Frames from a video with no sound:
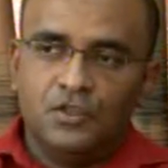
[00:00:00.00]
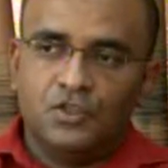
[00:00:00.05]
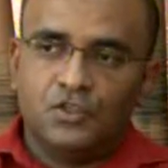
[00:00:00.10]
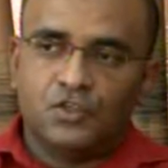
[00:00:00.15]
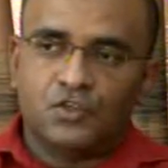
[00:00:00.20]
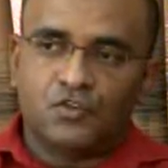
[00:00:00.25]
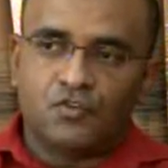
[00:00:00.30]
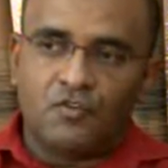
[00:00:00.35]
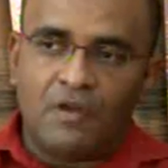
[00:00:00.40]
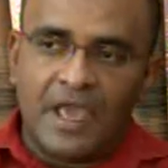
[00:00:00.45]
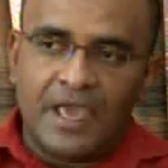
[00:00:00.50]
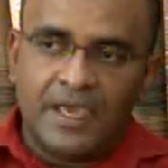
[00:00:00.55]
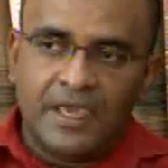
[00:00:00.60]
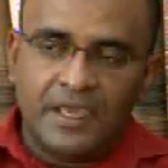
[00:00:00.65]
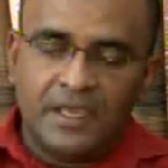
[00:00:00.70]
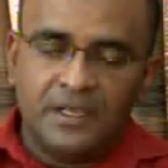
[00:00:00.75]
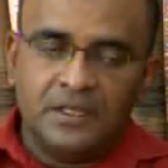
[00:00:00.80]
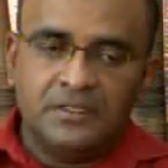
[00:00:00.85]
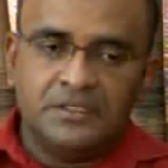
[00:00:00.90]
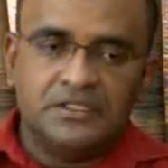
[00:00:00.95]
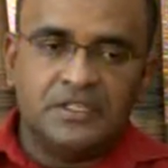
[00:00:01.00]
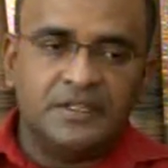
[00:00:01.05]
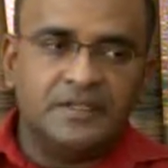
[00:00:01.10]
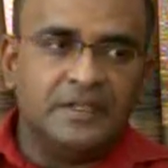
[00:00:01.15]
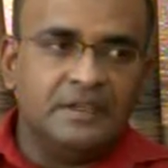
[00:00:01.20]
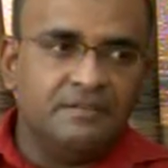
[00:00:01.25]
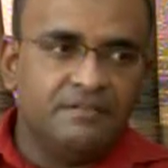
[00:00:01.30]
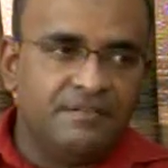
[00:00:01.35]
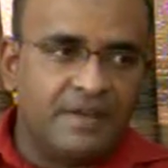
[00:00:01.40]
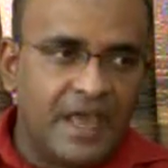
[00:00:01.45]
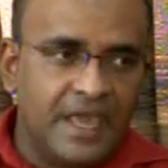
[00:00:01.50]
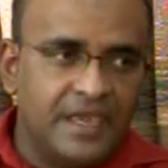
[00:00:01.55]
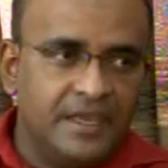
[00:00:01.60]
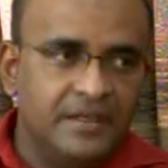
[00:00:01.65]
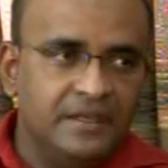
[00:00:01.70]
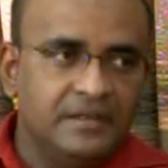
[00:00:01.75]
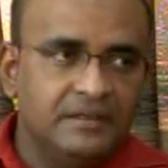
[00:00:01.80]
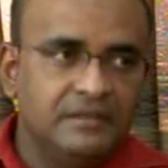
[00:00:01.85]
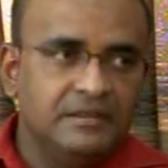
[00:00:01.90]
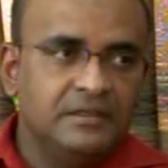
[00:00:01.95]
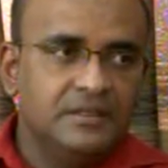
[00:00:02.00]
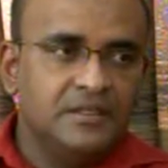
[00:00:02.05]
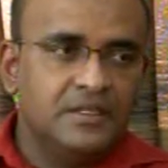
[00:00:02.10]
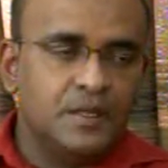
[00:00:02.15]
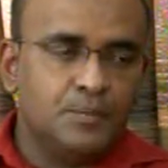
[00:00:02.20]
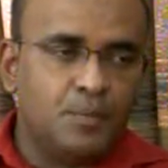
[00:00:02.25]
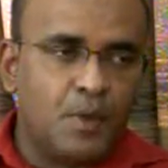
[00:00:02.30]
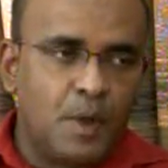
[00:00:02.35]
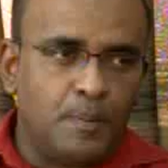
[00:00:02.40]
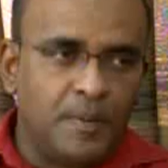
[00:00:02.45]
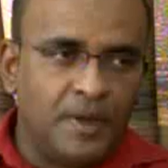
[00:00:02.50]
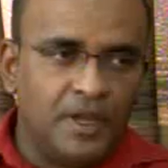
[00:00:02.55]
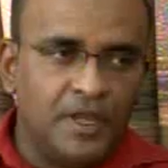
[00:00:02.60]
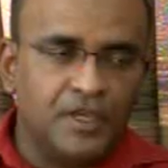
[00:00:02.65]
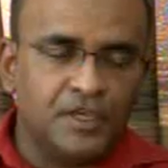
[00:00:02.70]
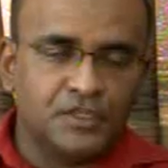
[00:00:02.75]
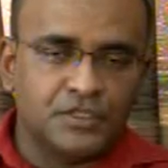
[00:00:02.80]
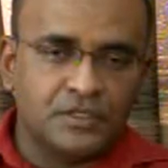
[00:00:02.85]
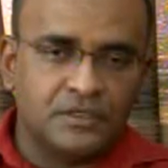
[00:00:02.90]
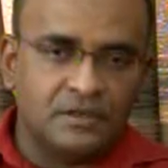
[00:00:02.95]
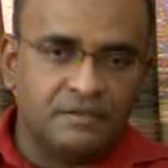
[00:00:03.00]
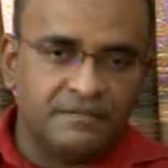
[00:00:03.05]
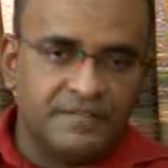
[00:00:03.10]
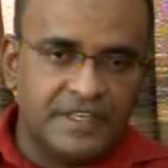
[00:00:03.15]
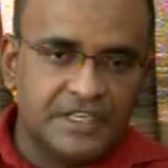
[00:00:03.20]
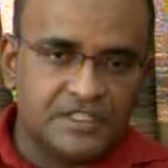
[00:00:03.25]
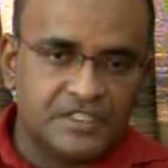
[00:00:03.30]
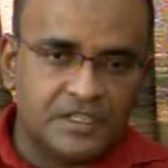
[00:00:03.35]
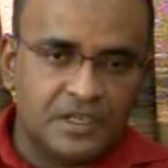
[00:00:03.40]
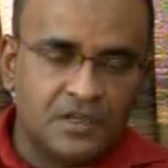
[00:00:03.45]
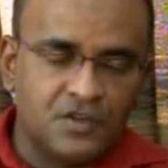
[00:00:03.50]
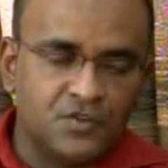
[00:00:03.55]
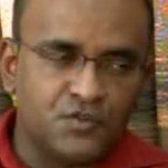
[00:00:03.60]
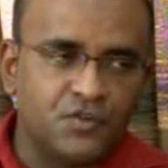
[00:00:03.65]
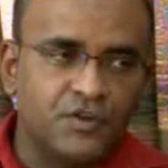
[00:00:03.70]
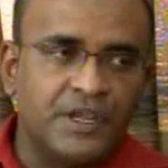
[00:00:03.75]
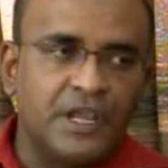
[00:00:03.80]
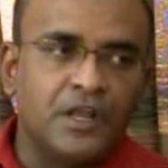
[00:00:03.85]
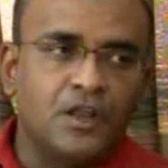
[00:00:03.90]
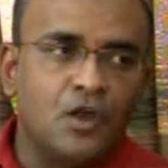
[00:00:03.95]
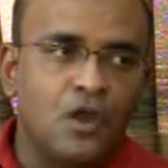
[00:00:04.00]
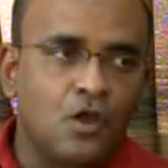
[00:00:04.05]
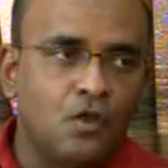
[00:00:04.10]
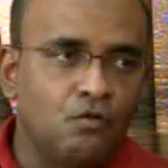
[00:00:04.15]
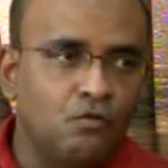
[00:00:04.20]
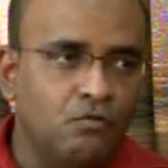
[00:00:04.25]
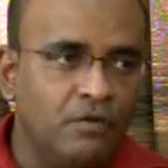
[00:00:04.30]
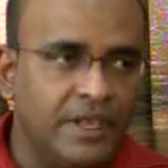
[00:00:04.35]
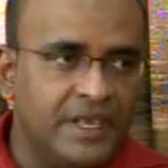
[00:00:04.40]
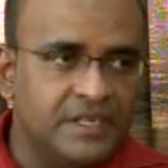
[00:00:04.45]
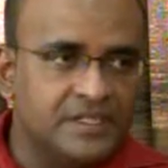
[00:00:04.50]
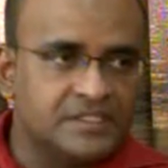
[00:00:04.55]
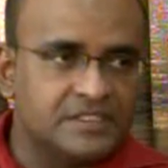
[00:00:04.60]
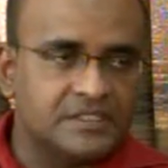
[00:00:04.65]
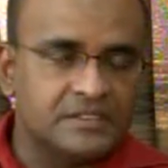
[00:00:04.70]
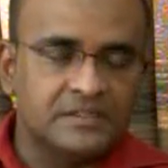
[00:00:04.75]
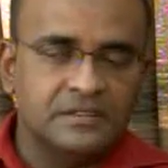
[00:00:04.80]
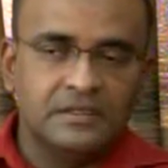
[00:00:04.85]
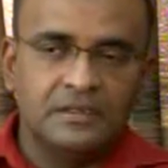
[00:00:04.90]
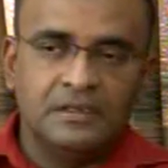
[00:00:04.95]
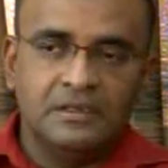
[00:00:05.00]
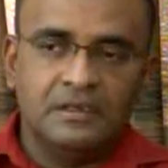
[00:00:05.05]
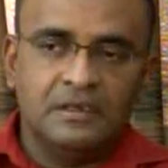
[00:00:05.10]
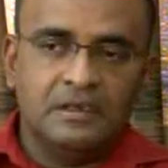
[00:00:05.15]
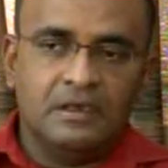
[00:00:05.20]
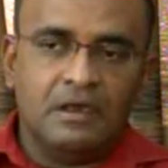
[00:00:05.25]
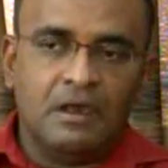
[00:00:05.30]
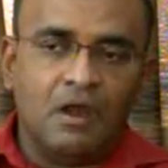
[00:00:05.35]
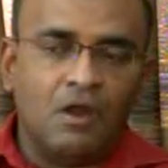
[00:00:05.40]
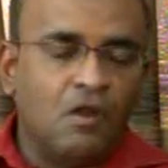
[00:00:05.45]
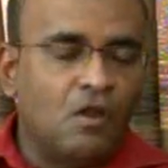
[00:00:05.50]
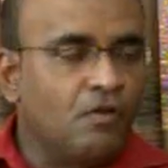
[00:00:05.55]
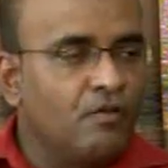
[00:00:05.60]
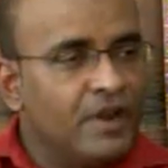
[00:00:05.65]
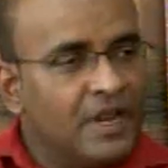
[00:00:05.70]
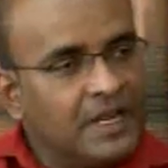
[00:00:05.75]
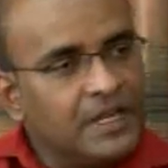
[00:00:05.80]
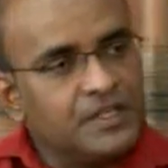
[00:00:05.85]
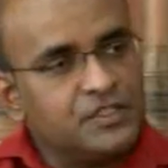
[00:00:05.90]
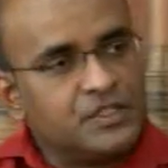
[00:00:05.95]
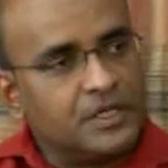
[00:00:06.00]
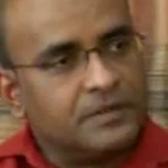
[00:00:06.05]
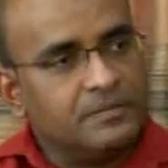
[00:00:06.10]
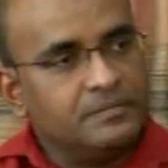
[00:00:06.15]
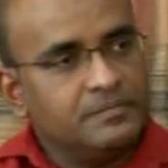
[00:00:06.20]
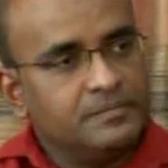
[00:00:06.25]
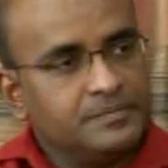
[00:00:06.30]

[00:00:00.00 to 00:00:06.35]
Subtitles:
trying to divide the population of this country along race or religion.